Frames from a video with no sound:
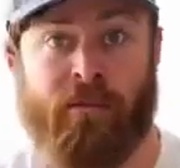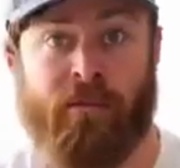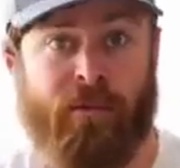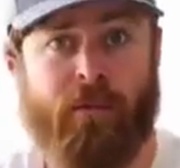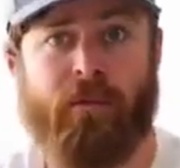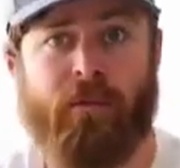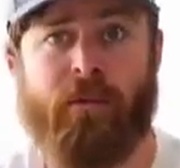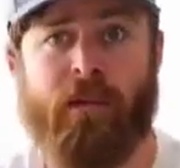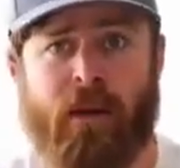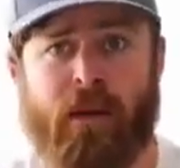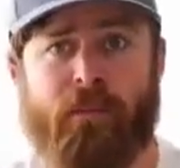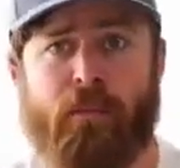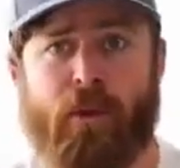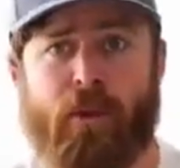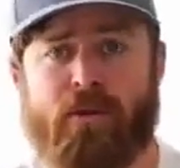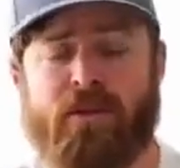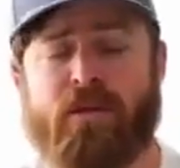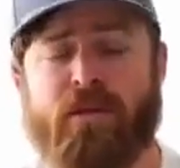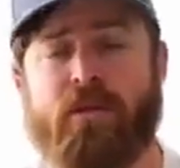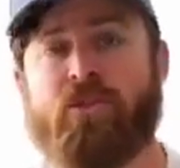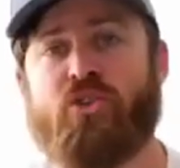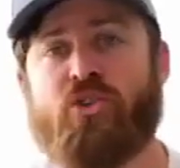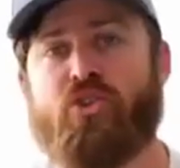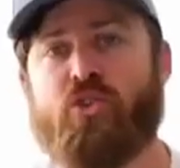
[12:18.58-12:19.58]
they're really
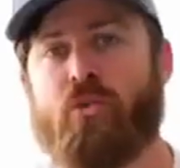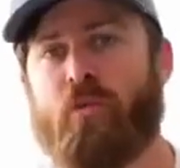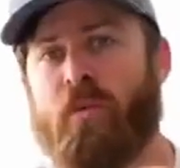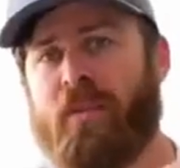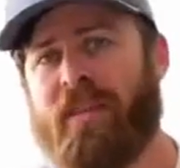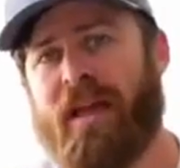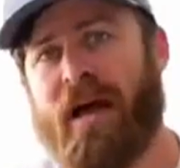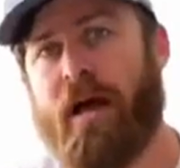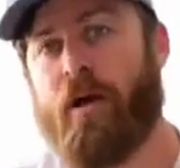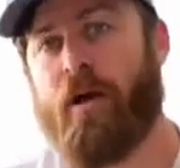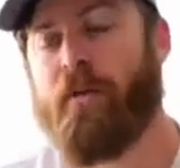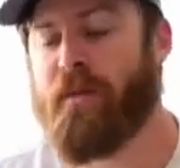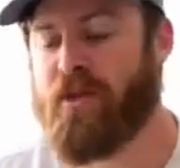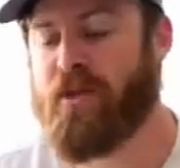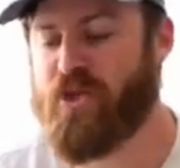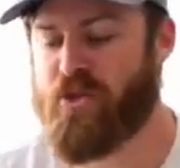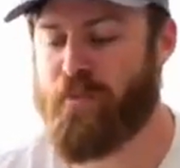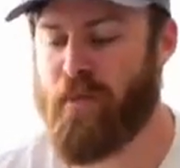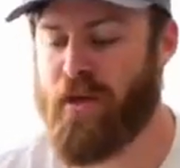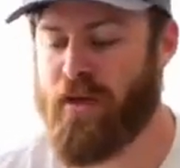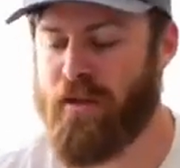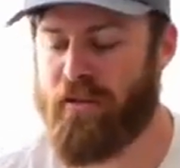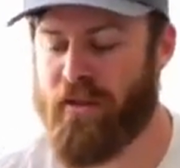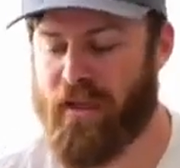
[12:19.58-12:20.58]
most concerned with how much
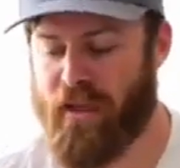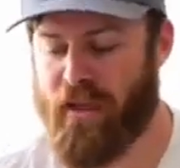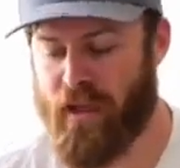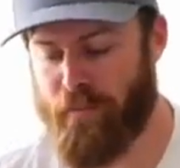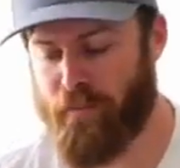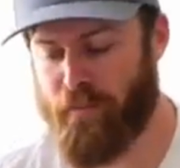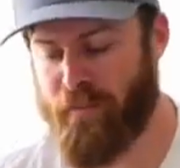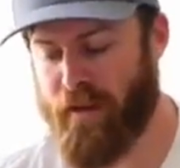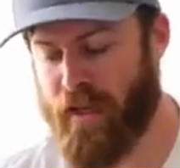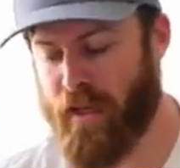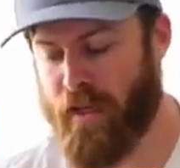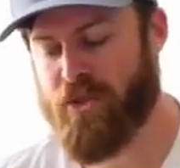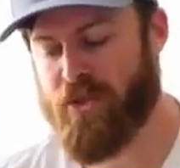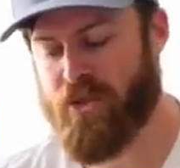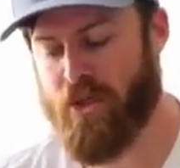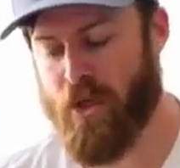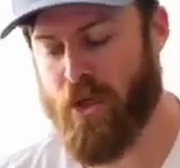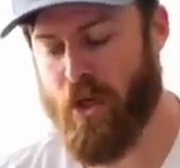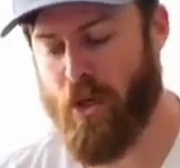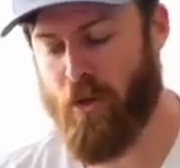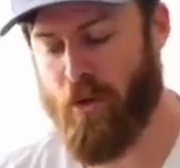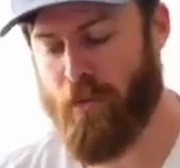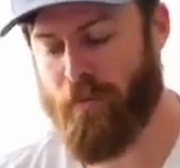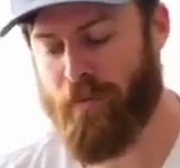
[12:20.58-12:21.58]
money they can make.
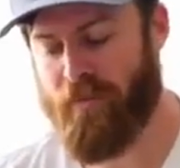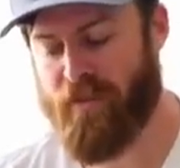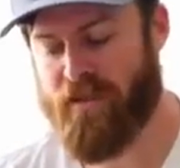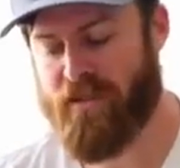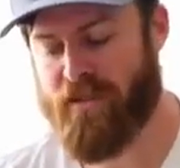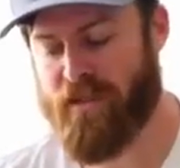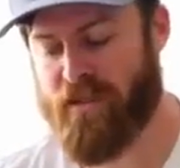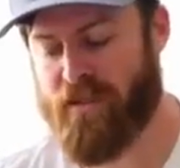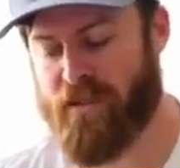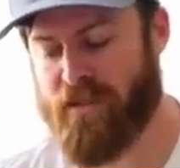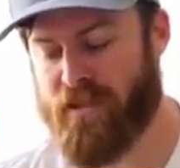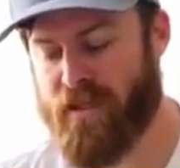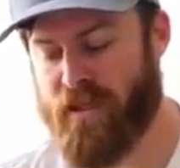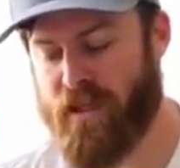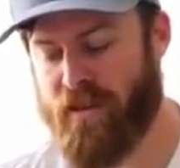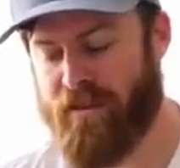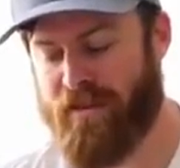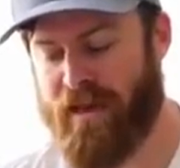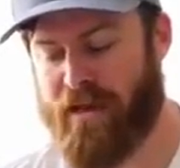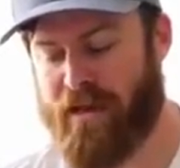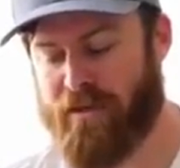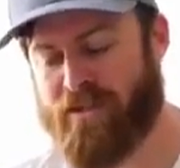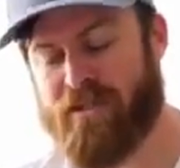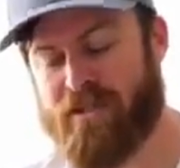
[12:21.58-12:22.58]
So this is
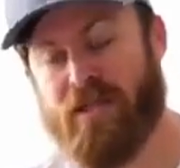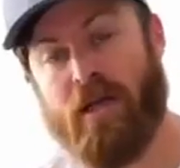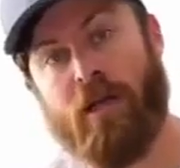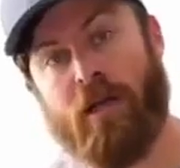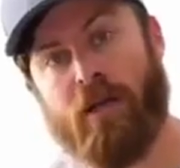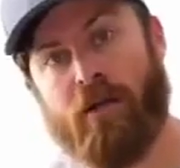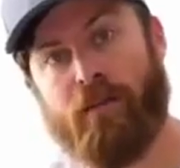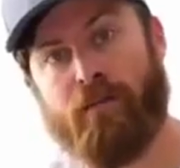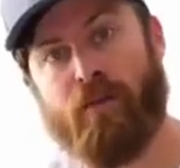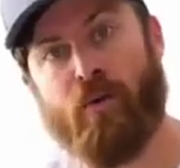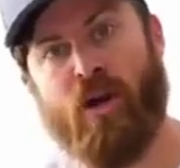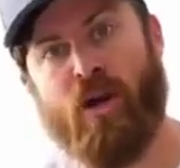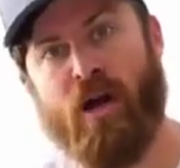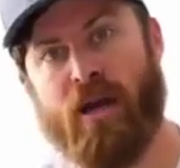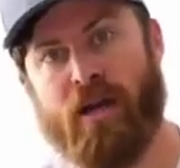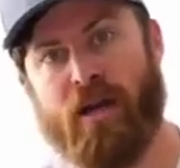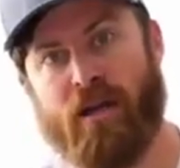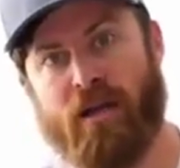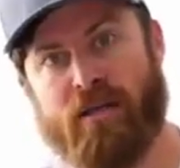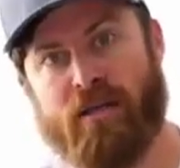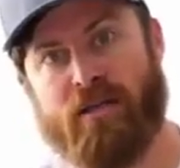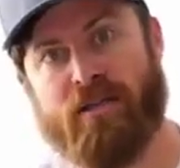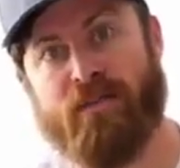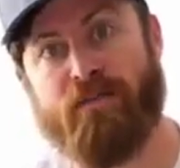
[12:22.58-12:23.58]
$1,000
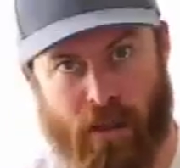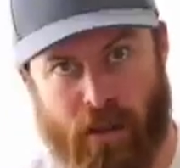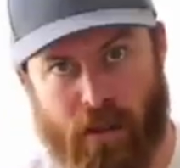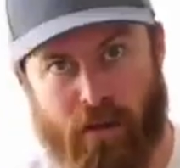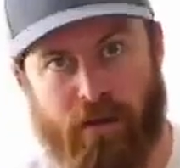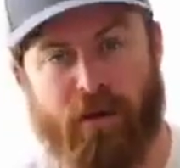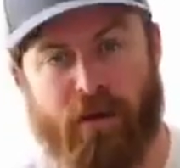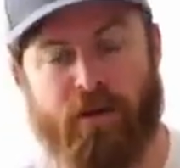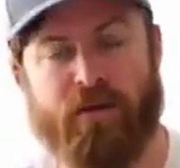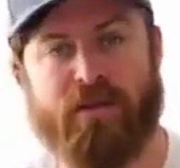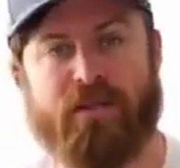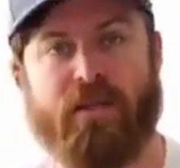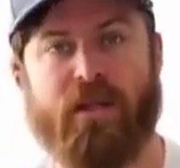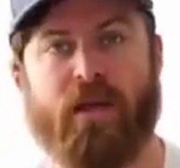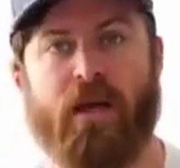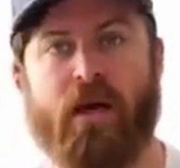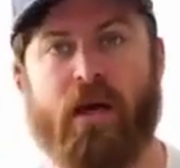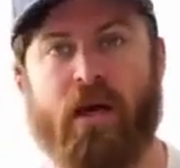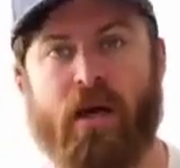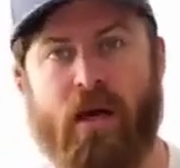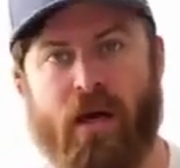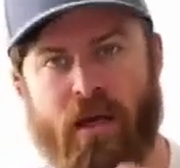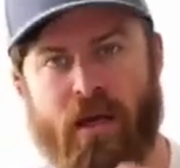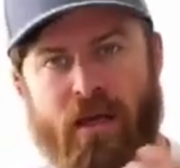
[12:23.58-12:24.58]
product. There's
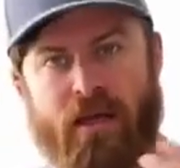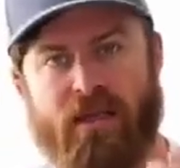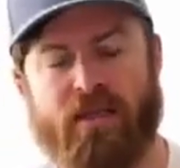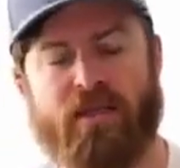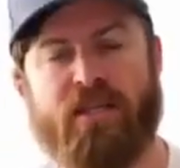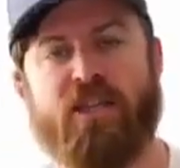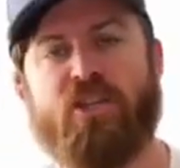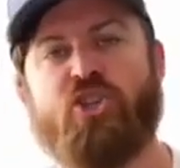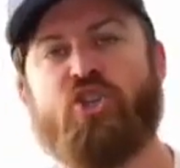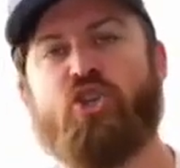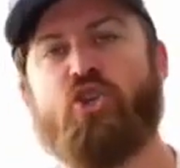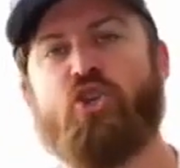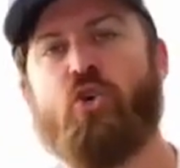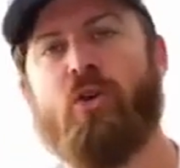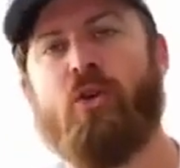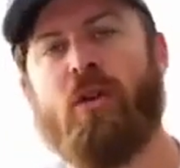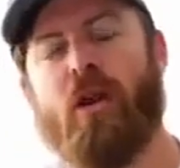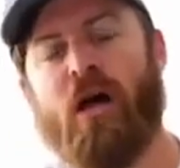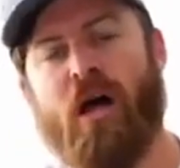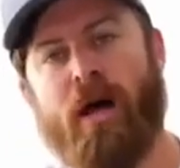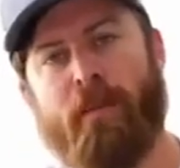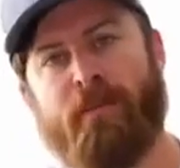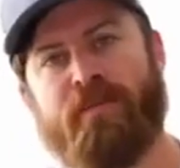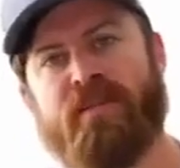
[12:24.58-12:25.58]
an
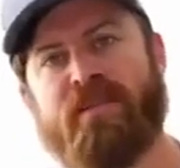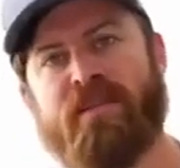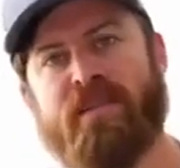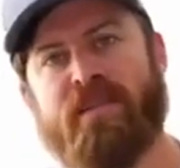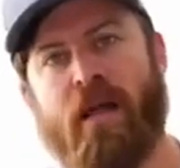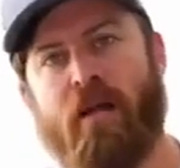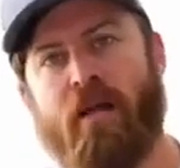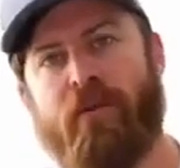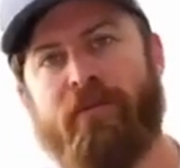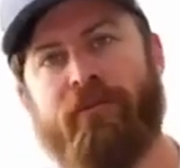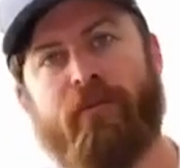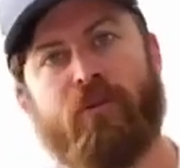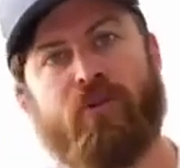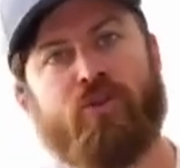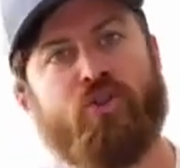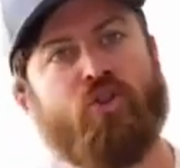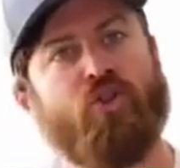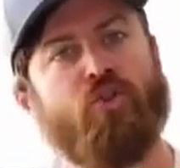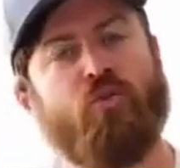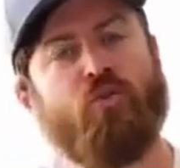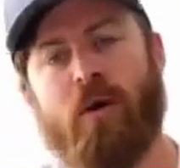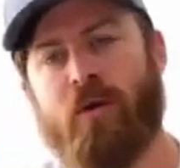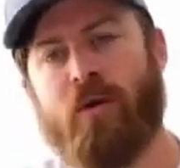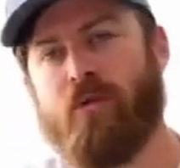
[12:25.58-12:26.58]
additional upsell for
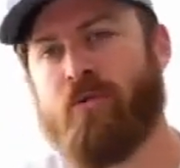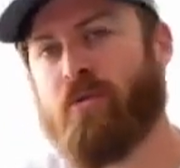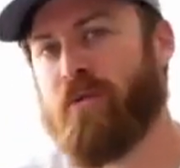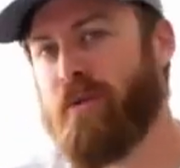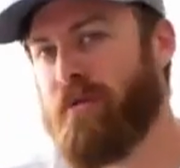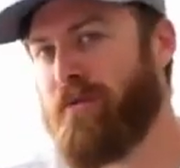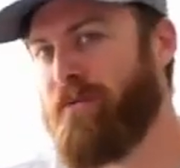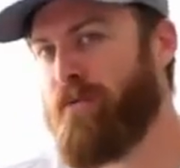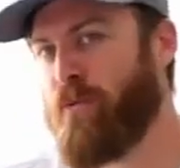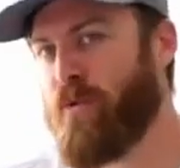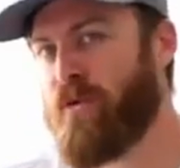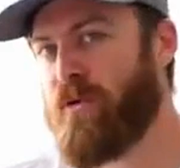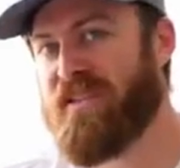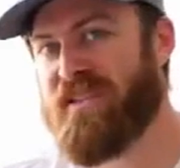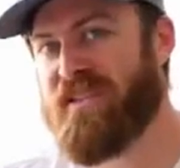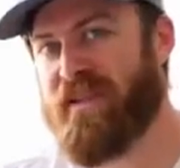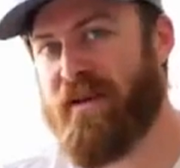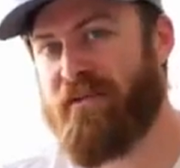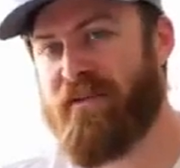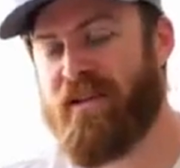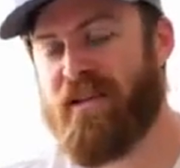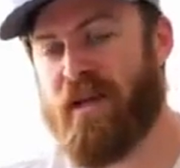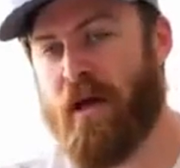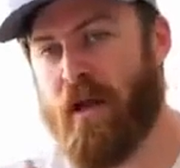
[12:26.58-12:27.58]

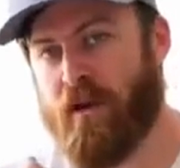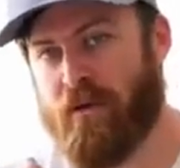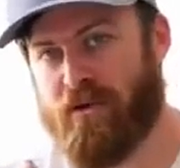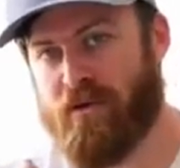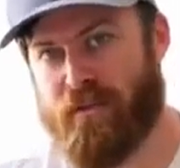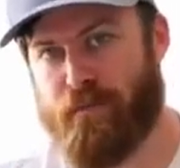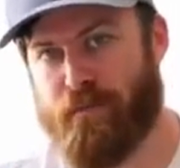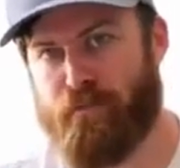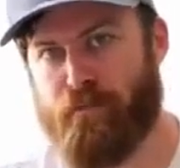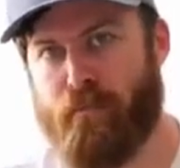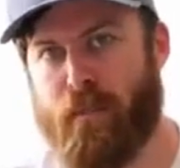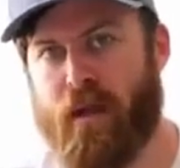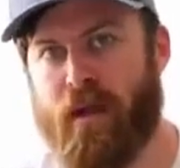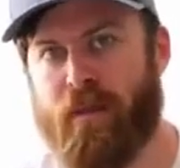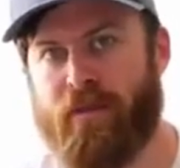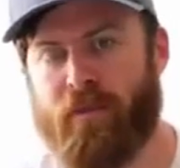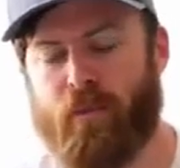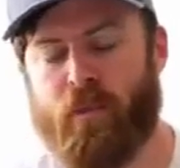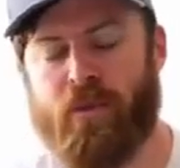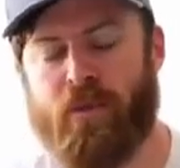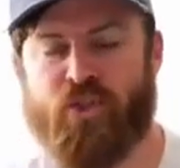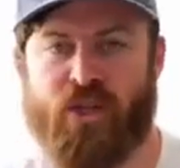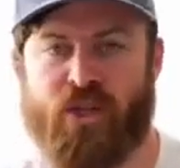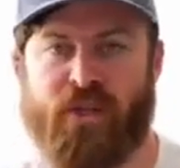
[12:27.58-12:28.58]
$247 a
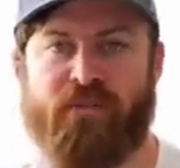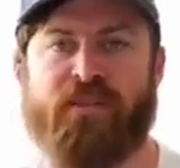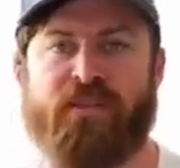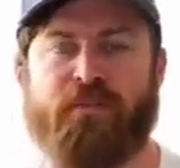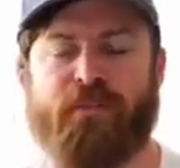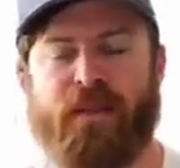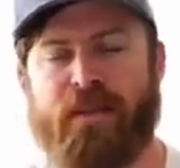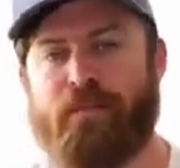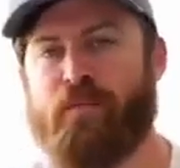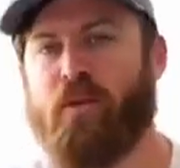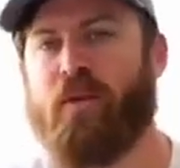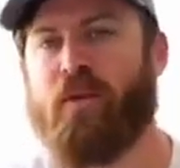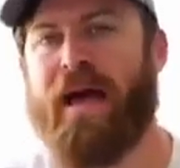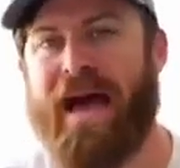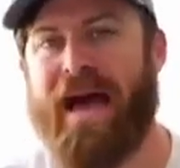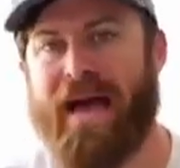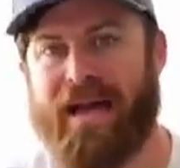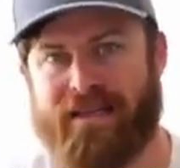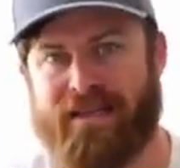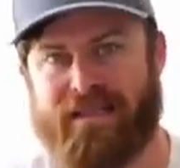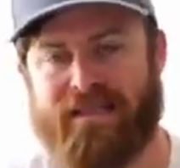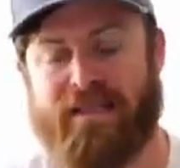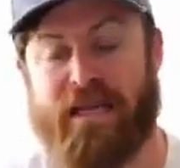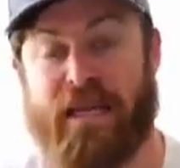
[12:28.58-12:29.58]
month, which gives people
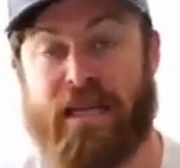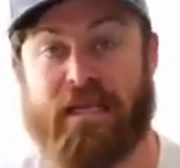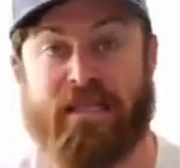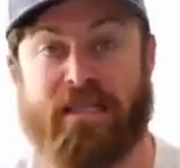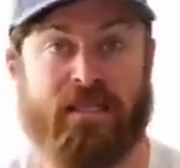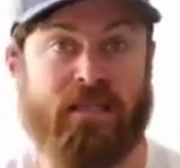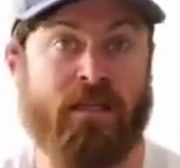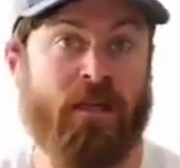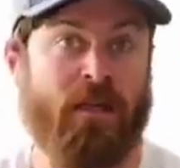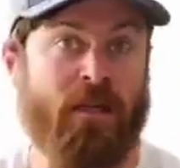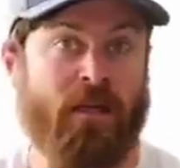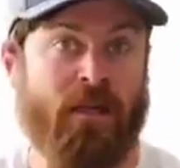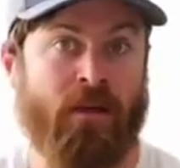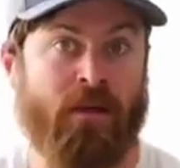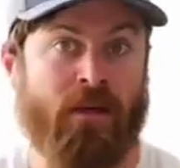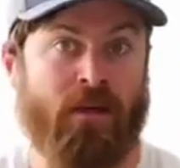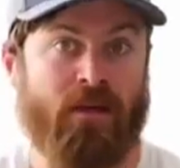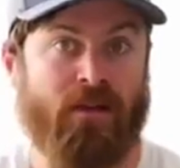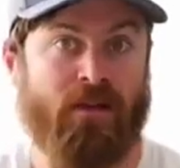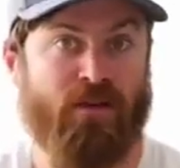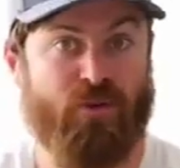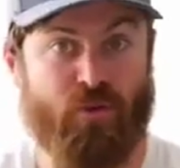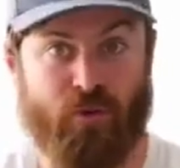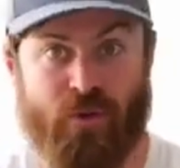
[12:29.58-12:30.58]
access
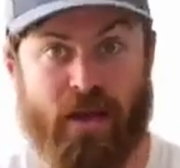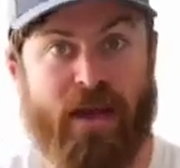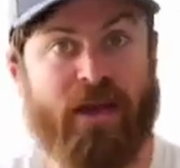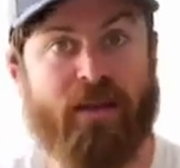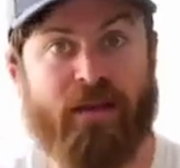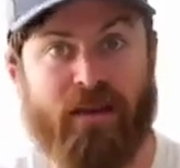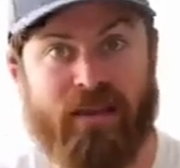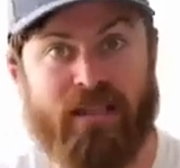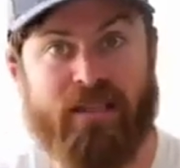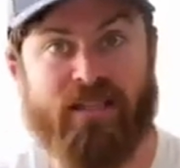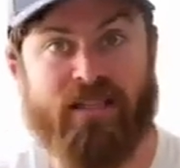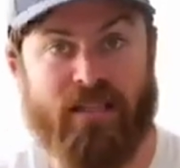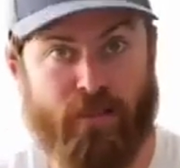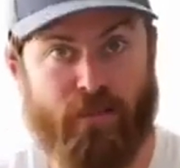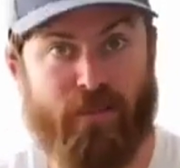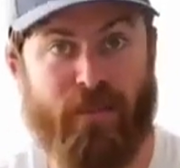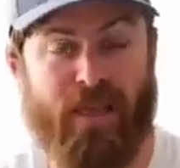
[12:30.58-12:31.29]
directly to